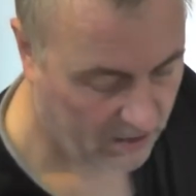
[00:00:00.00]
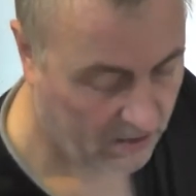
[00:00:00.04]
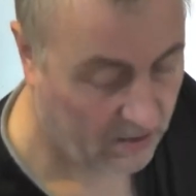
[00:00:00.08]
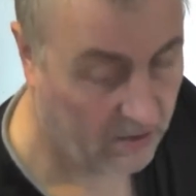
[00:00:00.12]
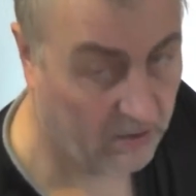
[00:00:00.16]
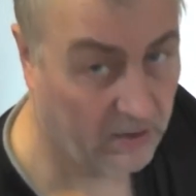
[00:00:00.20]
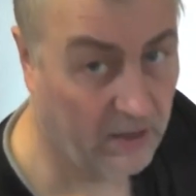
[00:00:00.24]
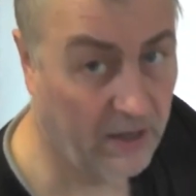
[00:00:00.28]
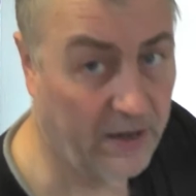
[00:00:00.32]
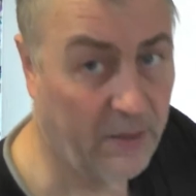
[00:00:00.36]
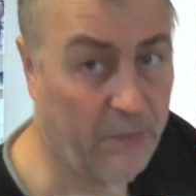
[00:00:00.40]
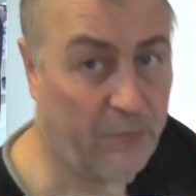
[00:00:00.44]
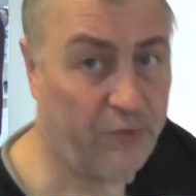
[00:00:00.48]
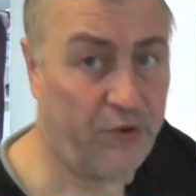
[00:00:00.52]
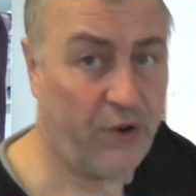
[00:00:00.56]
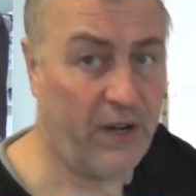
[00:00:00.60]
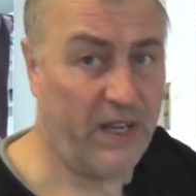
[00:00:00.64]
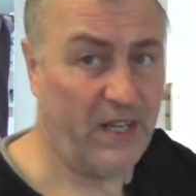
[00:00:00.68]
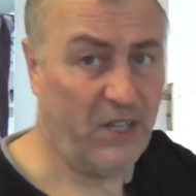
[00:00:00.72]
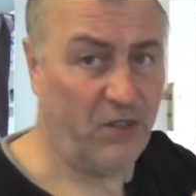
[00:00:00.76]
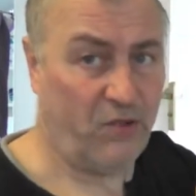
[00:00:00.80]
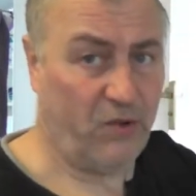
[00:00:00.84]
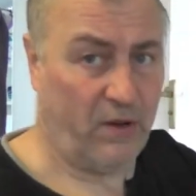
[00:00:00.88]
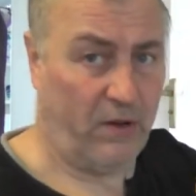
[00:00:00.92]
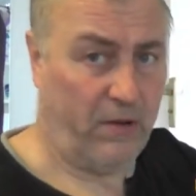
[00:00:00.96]
I'm going to
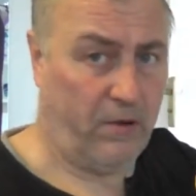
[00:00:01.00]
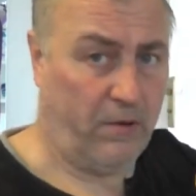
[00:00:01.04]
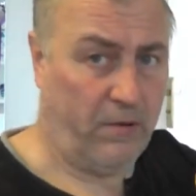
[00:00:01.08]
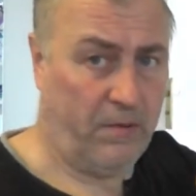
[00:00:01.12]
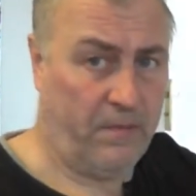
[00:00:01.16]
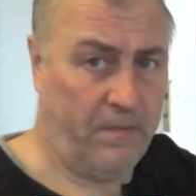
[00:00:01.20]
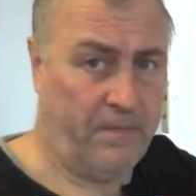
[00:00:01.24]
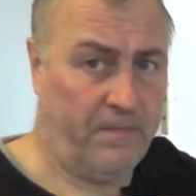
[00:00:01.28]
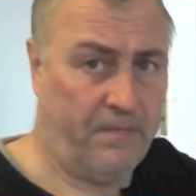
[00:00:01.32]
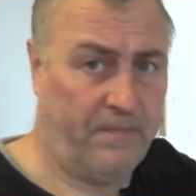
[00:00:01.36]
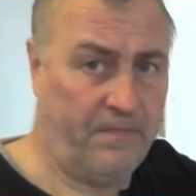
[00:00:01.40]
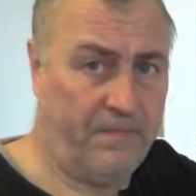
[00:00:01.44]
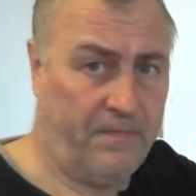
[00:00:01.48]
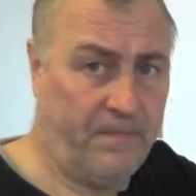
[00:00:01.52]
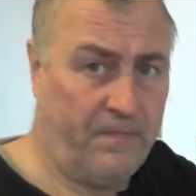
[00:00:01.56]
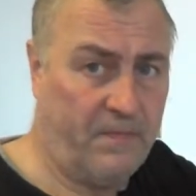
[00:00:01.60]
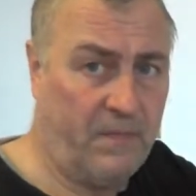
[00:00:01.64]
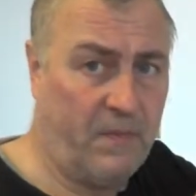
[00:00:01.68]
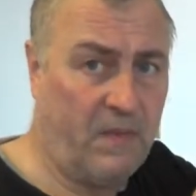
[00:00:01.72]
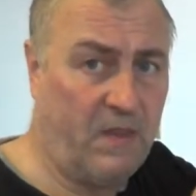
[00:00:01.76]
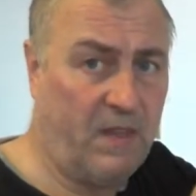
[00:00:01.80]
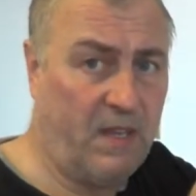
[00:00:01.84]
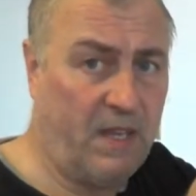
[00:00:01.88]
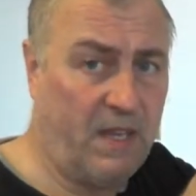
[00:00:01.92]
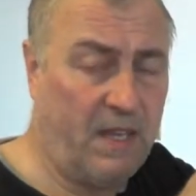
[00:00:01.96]
pre-drill
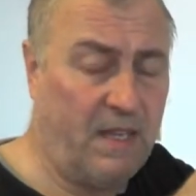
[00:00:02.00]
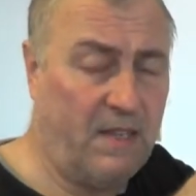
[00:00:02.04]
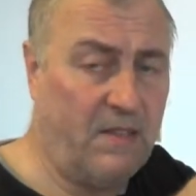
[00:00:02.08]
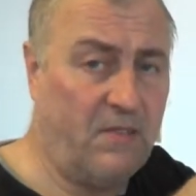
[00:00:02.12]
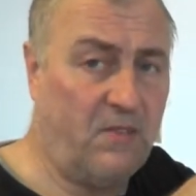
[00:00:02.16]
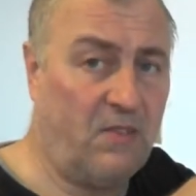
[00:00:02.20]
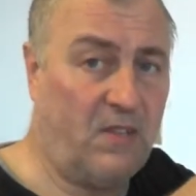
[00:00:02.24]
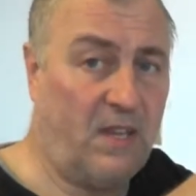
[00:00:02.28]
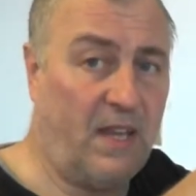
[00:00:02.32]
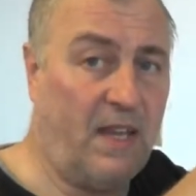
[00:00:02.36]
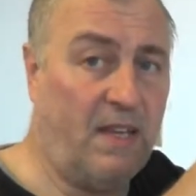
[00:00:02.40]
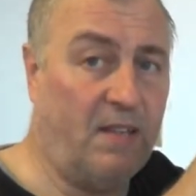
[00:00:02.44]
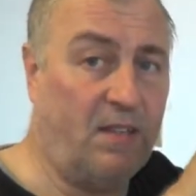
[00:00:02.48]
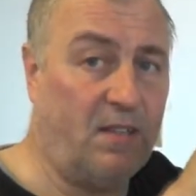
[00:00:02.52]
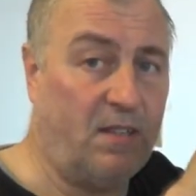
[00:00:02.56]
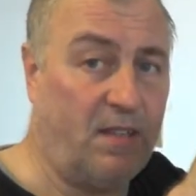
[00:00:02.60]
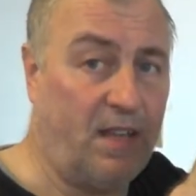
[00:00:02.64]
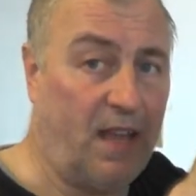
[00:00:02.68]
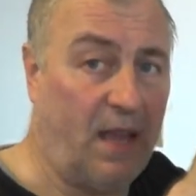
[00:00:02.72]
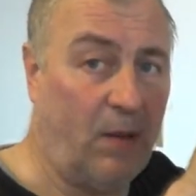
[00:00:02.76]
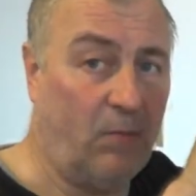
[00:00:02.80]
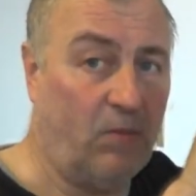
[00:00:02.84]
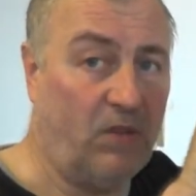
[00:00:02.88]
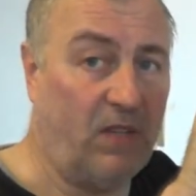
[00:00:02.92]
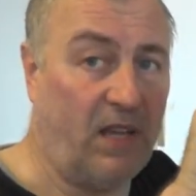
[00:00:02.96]
these into
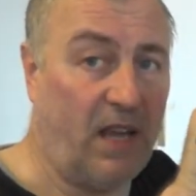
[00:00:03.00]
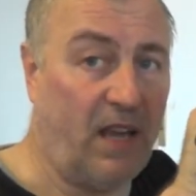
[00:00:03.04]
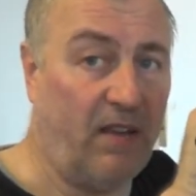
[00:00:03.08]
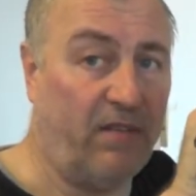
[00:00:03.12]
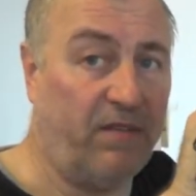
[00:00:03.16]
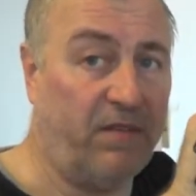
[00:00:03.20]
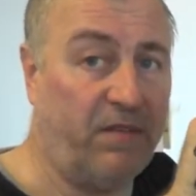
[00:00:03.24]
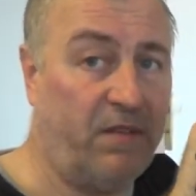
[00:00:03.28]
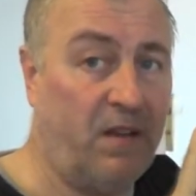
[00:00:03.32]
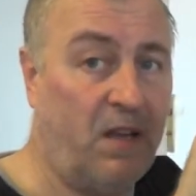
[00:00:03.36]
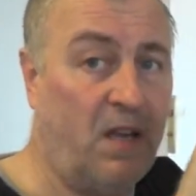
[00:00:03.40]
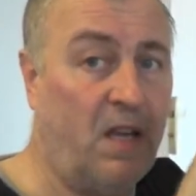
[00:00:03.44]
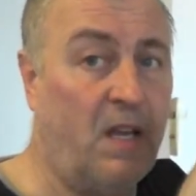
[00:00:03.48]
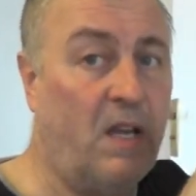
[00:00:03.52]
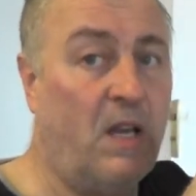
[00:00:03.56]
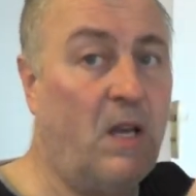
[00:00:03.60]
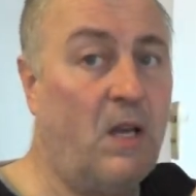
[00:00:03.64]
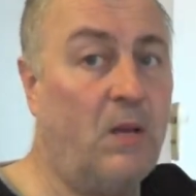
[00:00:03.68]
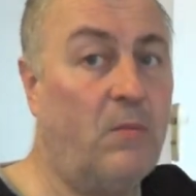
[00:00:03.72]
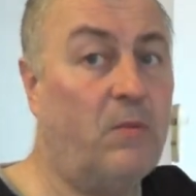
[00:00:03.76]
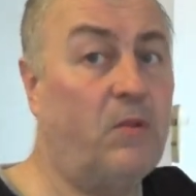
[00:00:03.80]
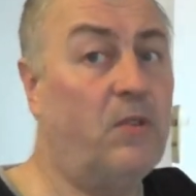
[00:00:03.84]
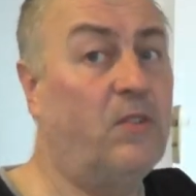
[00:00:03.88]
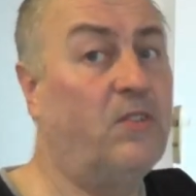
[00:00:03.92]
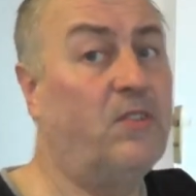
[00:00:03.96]
the MDF,
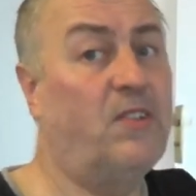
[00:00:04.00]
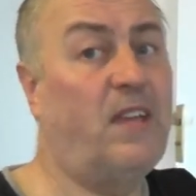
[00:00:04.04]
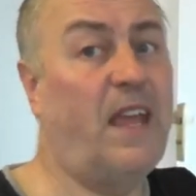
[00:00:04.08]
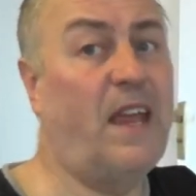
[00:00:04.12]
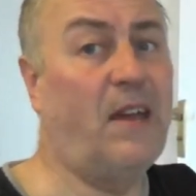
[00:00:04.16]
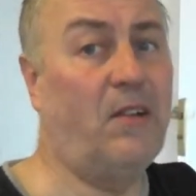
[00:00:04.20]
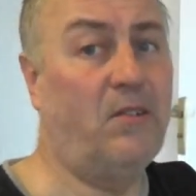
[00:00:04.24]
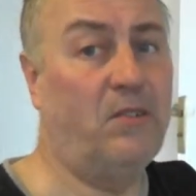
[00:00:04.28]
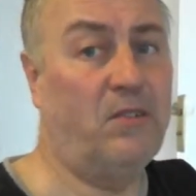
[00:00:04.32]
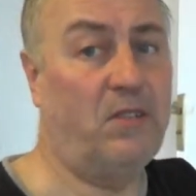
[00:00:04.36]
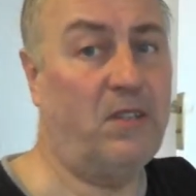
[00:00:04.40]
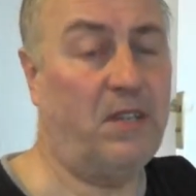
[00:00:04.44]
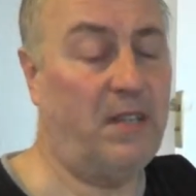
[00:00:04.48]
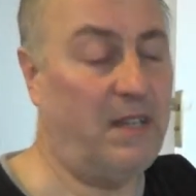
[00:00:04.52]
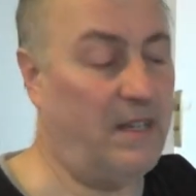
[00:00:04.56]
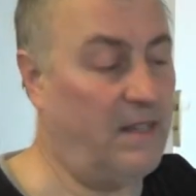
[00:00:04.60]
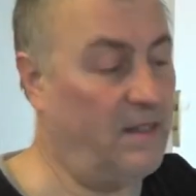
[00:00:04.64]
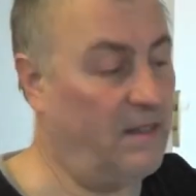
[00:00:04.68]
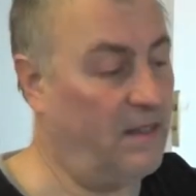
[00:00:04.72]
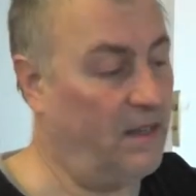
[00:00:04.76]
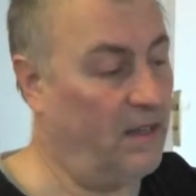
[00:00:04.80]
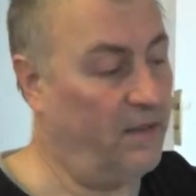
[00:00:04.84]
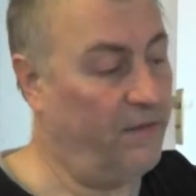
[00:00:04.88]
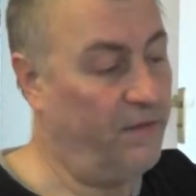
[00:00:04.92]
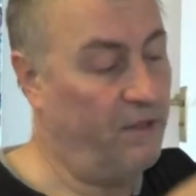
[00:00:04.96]
because
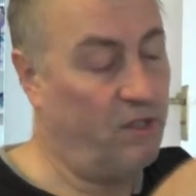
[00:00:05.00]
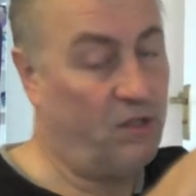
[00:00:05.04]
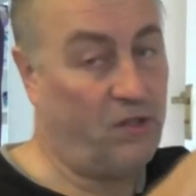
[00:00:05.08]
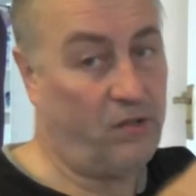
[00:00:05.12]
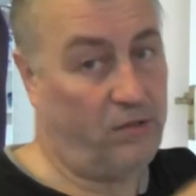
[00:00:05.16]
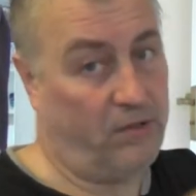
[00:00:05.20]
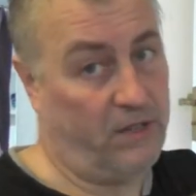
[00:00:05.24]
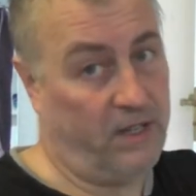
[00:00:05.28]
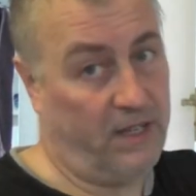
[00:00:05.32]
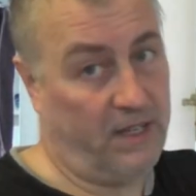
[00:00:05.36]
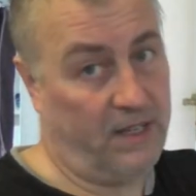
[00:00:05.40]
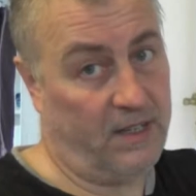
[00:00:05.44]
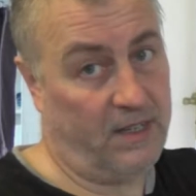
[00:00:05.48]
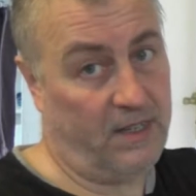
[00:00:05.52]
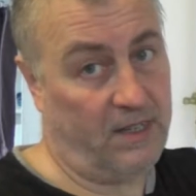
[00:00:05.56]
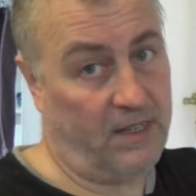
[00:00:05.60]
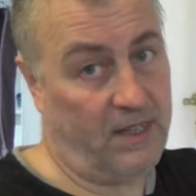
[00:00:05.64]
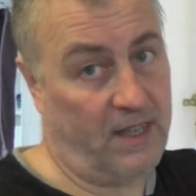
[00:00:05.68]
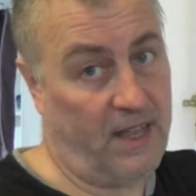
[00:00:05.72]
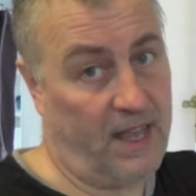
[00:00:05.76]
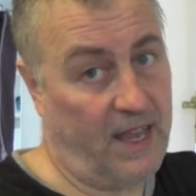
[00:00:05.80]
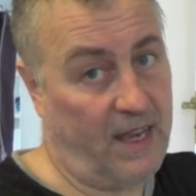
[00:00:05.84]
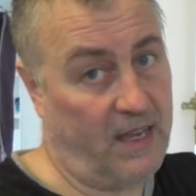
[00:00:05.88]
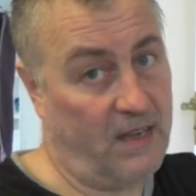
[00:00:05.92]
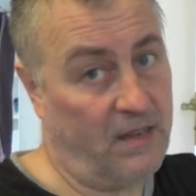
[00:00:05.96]
guaranteed that if you're screwing into
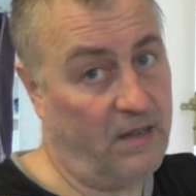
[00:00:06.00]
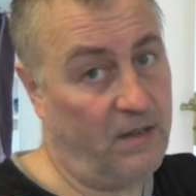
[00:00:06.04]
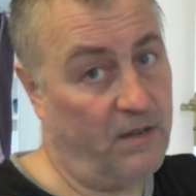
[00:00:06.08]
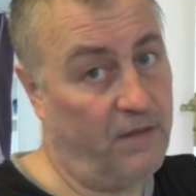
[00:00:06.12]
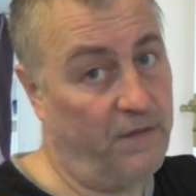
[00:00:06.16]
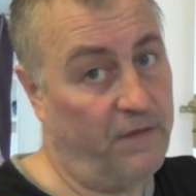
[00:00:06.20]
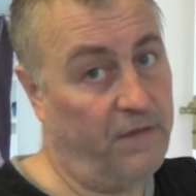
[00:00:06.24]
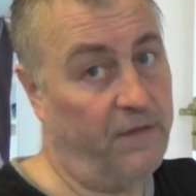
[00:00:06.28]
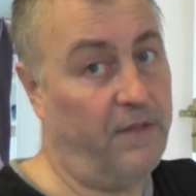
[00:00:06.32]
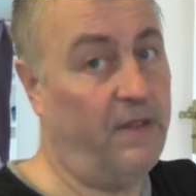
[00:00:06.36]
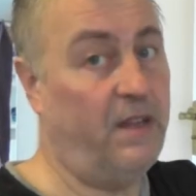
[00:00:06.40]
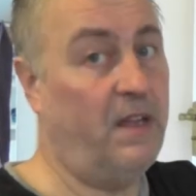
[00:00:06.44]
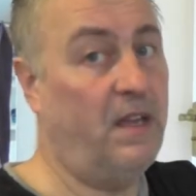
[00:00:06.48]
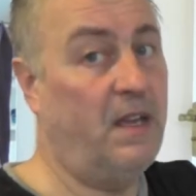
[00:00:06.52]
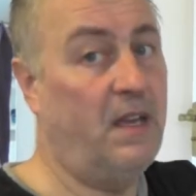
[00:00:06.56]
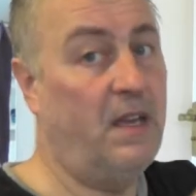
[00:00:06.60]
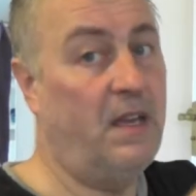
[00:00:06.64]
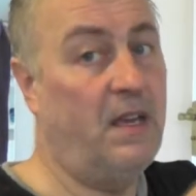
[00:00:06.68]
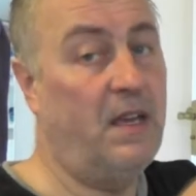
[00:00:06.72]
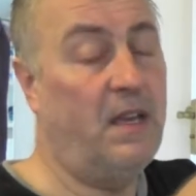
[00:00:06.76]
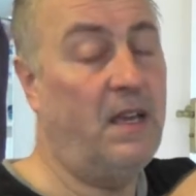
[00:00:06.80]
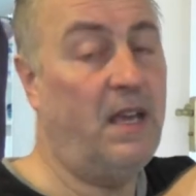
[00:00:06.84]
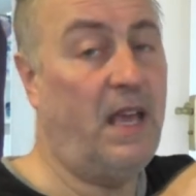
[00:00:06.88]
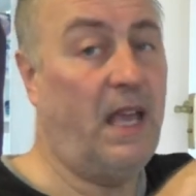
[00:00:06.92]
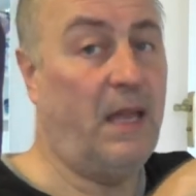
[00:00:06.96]
the end of
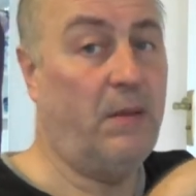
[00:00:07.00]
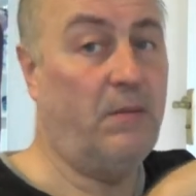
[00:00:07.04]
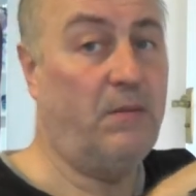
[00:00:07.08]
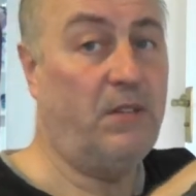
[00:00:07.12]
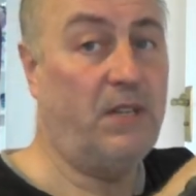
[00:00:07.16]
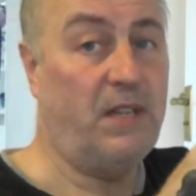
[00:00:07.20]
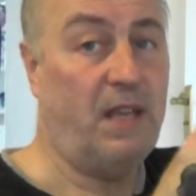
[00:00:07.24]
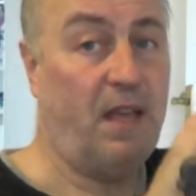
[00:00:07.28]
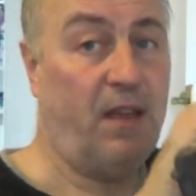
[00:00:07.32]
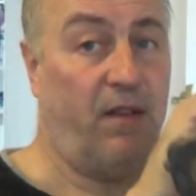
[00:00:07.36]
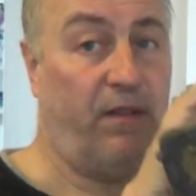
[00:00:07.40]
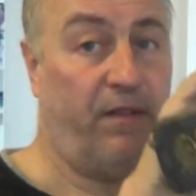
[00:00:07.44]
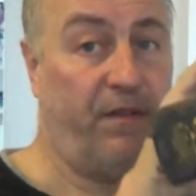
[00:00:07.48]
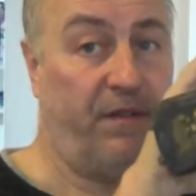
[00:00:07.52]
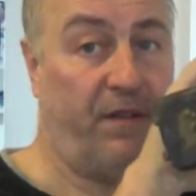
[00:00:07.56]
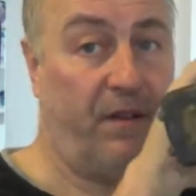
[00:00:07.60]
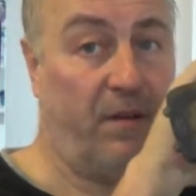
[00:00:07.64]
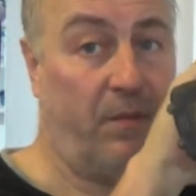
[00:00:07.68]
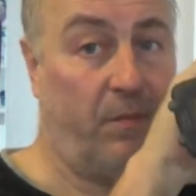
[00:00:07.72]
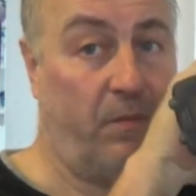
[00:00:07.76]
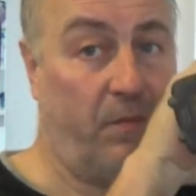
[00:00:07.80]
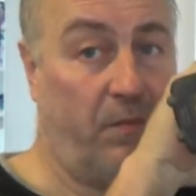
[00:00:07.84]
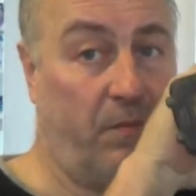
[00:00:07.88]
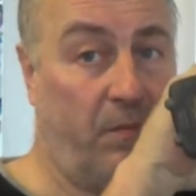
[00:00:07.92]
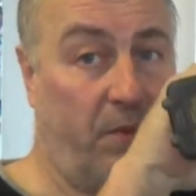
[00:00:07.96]
MDF,
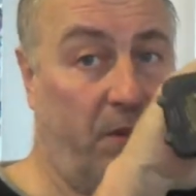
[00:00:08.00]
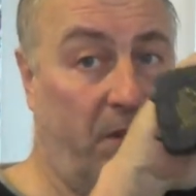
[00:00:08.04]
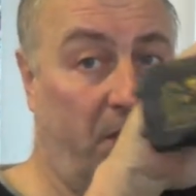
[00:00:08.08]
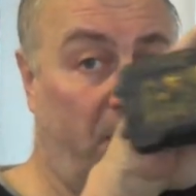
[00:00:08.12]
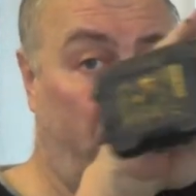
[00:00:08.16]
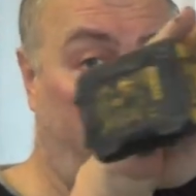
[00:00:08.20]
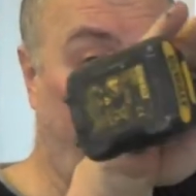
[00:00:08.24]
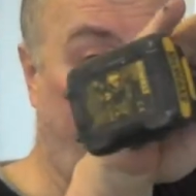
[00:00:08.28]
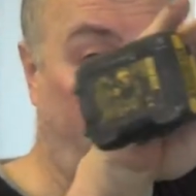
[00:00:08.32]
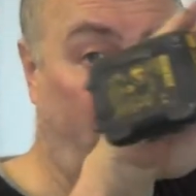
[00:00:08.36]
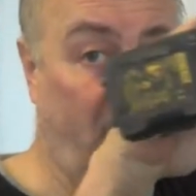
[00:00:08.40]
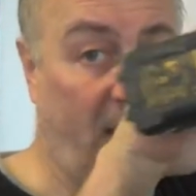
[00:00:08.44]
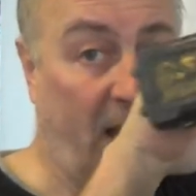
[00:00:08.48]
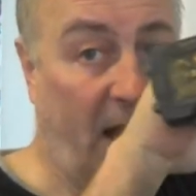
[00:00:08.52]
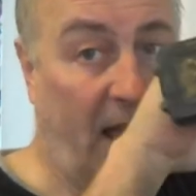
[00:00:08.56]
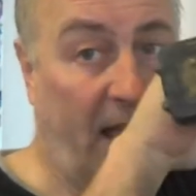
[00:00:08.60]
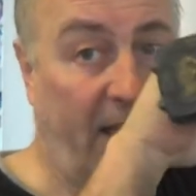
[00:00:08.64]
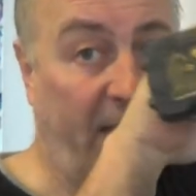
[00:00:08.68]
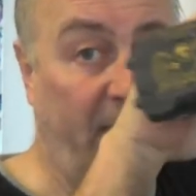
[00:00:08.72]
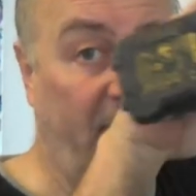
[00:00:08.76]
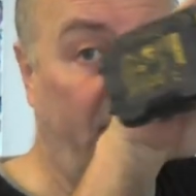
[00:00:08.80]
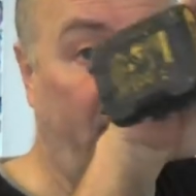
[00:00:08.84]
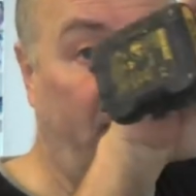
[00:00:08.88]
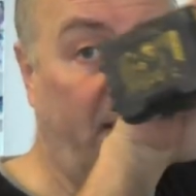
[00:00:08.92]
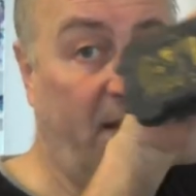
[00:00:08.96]
because it's
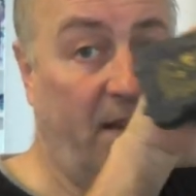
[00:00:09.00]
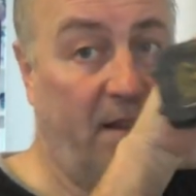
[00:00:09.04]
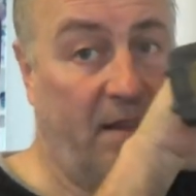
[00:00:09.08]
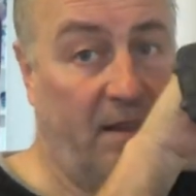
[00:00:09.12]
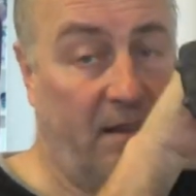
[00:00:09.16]
layered,